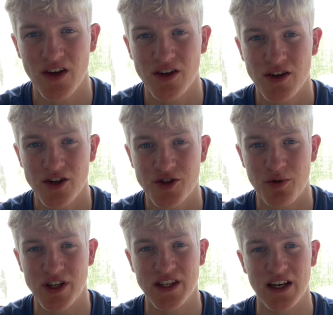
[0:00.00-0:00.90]

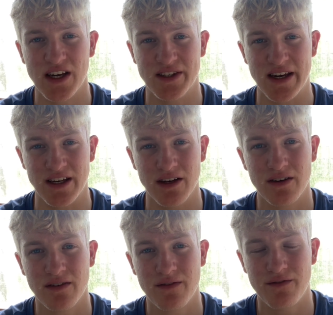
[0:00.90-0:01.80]
Sprinting is a
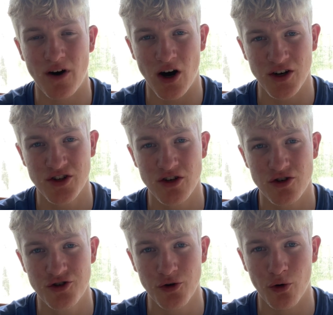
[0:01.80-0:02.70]
fast,
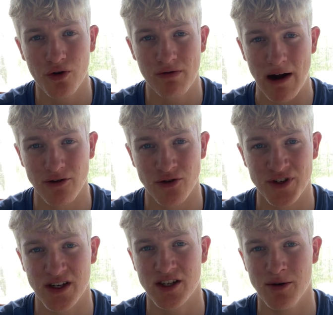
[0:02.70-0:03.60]
short ground
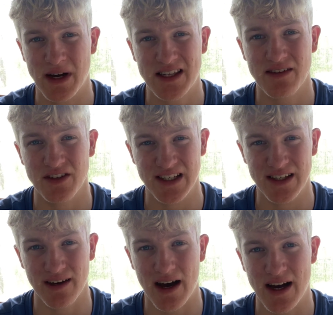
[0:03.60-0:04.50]
contact time activity
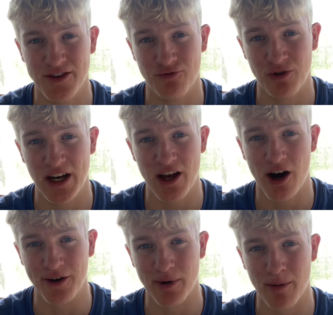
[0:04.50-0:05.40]
that has really
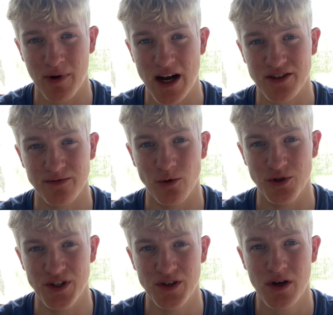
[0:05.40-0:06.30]
high ground reaction
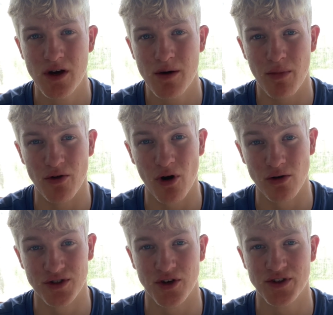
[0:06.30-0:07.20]
forces, both
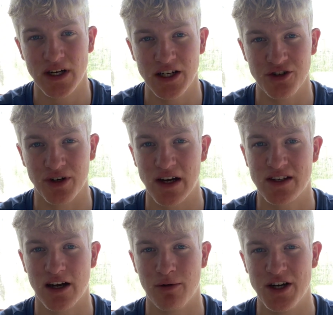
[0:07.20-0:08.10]
horizontally during
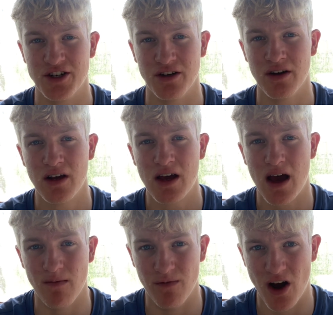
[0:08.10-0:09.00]
acceleration
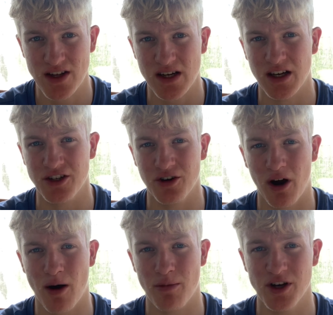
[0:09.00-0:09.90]
and vertically during
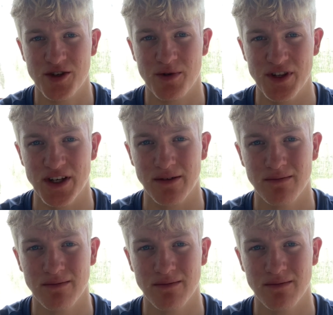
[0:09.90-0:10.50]
upright sprinting.